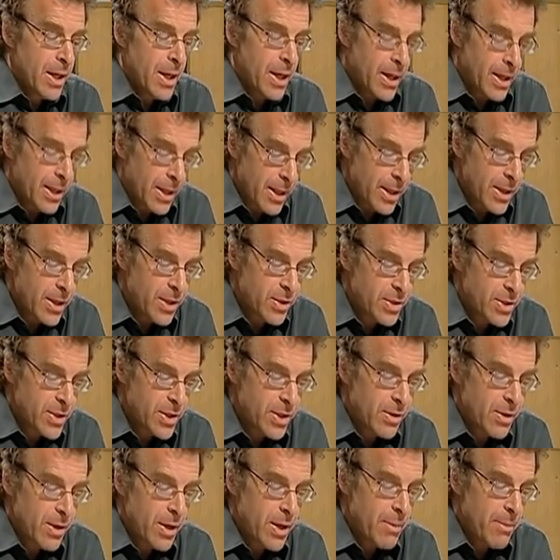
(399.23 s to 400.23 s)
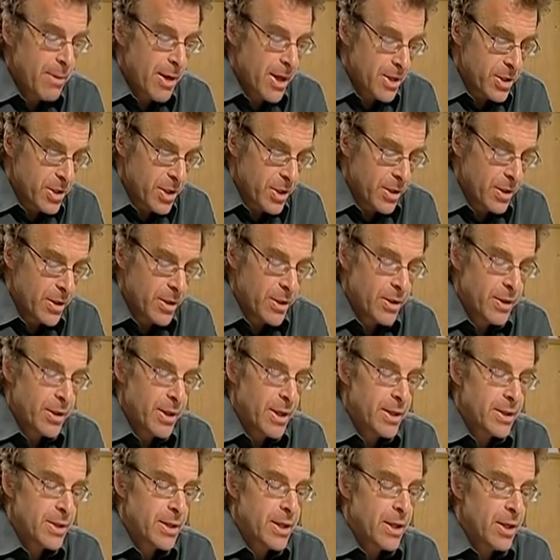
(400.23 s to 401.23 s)
I'd like you to imagine
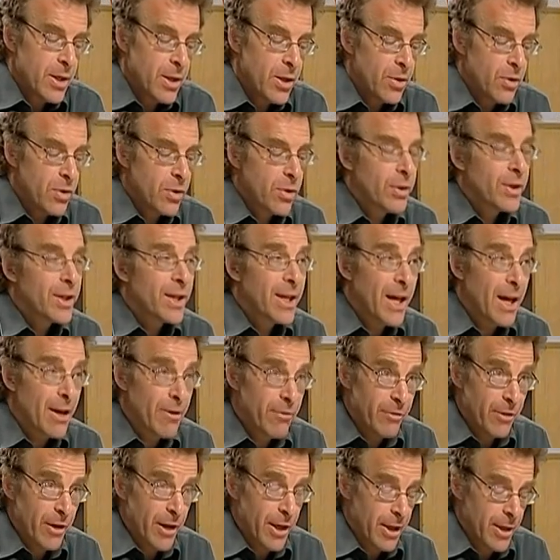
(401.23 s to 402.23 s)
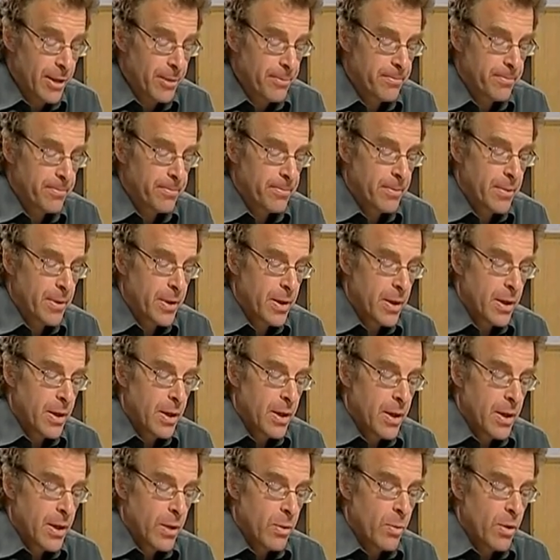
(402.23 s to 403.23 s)
that a local cafe
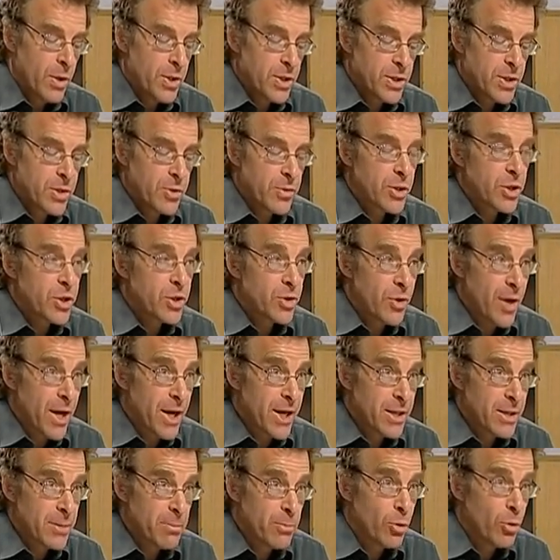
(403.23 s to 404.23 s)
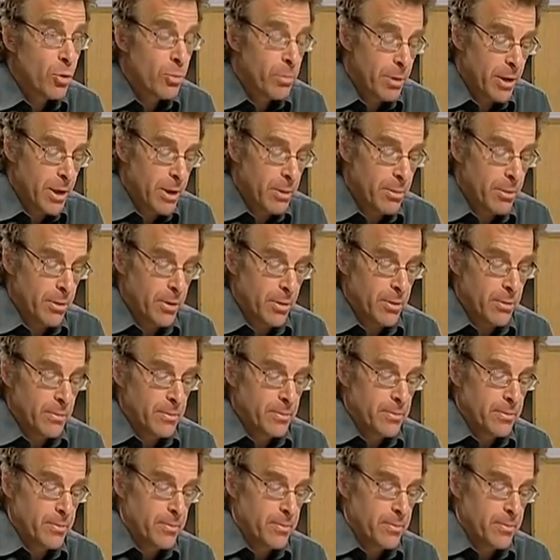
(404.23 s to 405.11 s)
wants to attract more people.